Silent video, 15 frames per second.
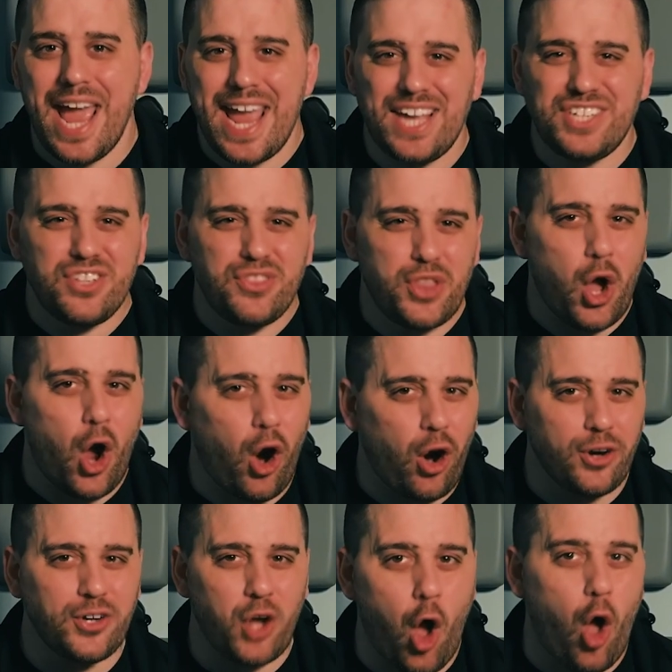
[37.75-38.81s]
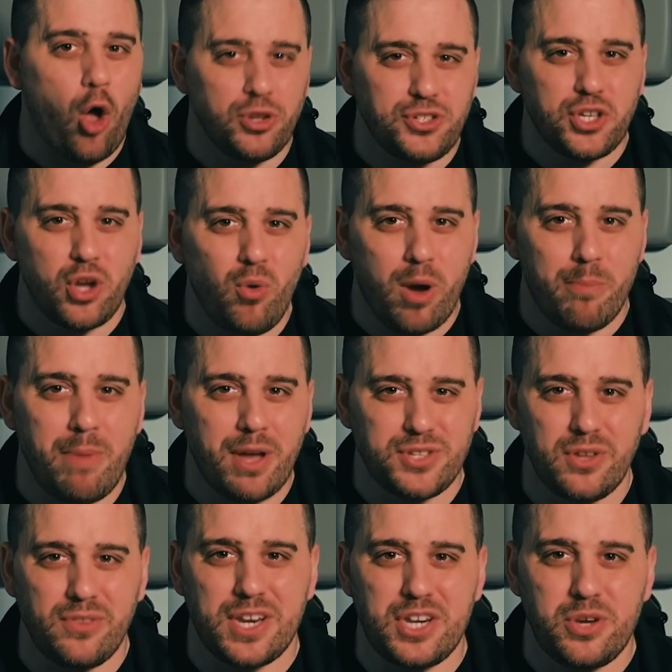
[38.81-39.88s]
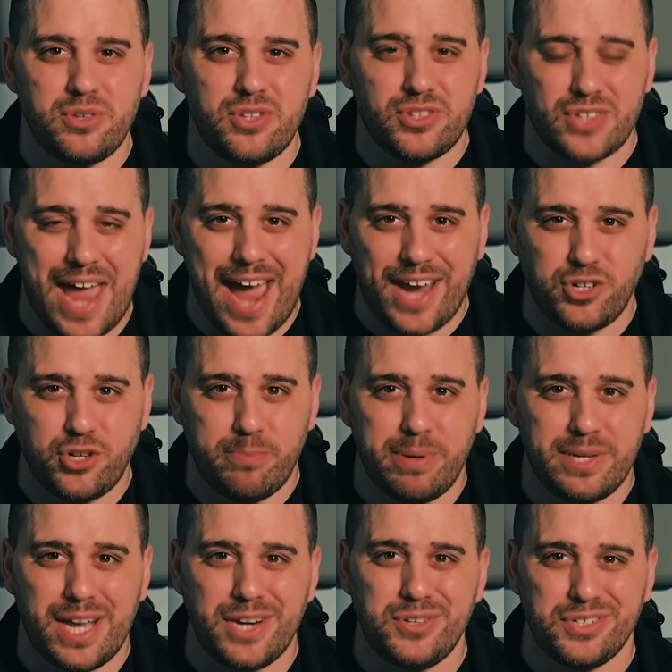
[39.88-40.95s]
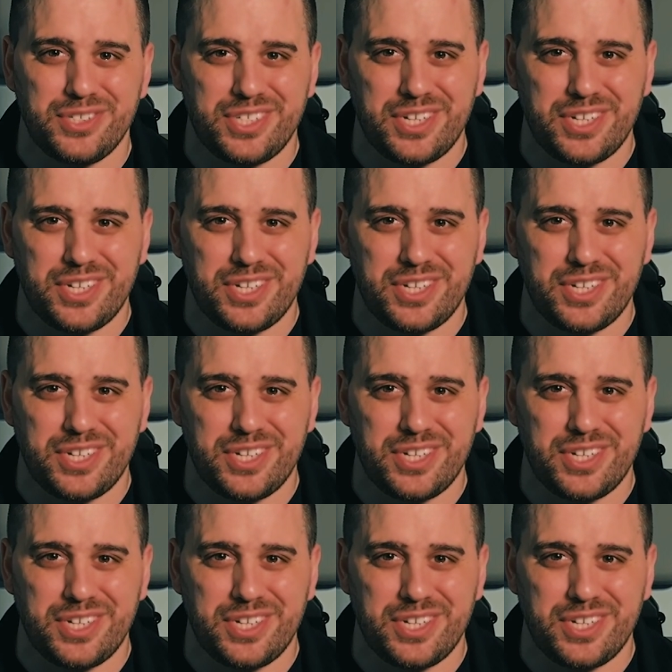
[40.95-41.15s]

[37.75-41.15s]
isn't the heart also a muscle that uses action potentials to